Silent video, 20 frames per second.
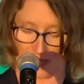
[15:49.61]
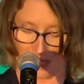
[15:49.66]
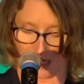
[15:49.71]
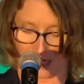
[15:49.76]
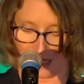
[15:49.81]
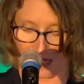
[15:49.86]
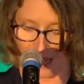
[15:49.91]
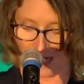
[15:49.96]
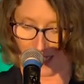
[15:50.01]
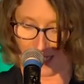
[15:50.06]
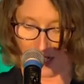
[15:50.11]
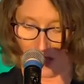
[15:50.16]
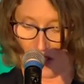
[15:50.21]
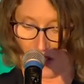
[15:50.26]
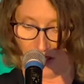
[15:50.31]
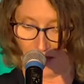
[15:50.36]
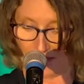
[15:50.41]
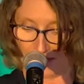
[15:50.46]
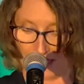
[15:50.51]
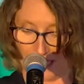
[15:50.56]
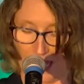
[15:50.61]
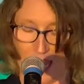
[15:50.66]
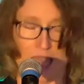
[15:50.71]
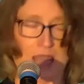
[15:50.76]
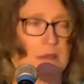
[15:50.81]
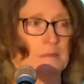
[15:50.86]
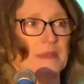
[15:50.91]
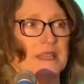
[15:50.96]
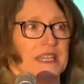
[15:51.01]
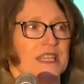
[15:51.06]
not at all,
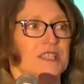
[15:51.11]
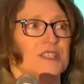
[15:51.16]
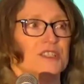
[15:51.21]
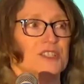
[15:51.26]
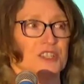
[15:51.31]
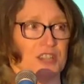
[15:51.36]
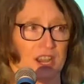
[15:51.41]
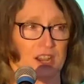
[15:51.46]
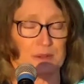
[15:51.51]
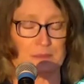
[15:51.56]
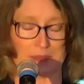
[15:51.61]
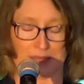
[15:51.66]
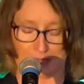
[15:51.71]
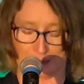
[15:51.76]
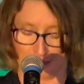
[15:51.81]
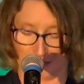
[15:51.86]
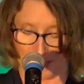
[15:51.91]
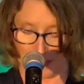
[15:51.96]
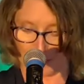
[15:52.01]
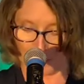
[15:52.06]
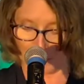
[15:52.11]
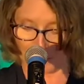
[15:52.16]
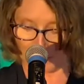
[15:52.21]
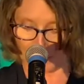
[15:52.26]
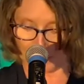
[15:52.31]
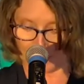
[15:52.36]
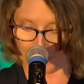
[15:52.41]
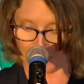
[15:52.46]
but it's shared by the people